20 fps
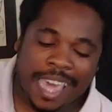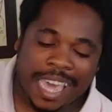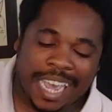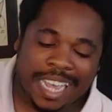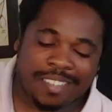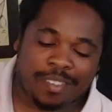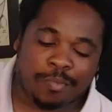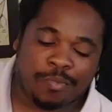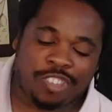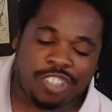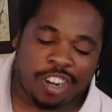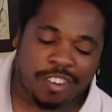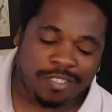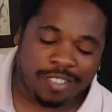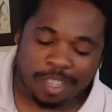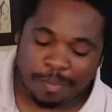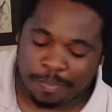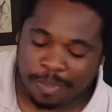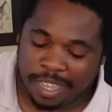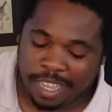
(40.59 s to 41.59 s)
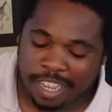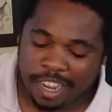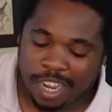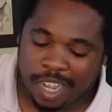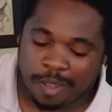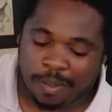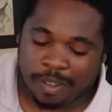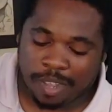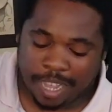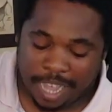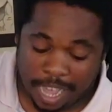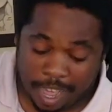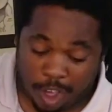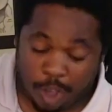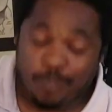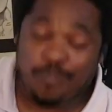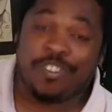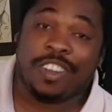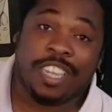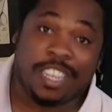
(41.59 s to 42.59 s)
I got some shirts up in here.
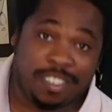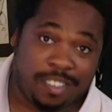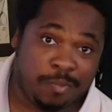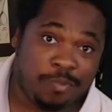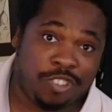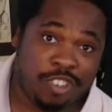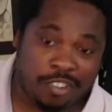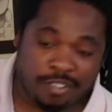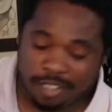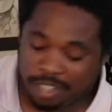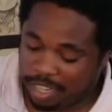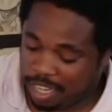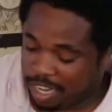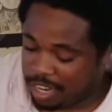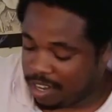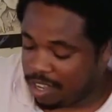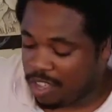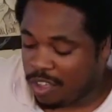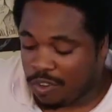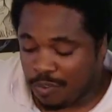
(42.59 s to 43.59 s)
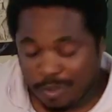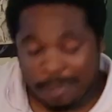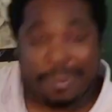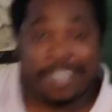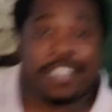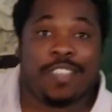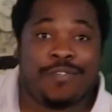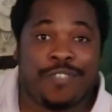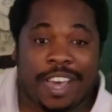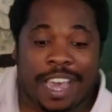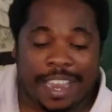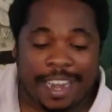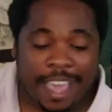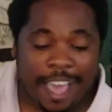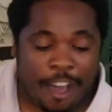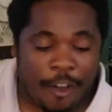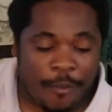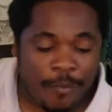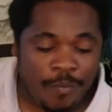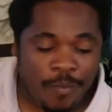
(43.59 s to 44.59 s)
Hopefully there's some shirts in here. We're about to
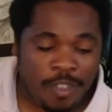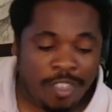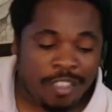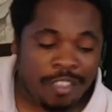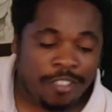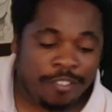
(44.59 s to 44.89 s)
find out.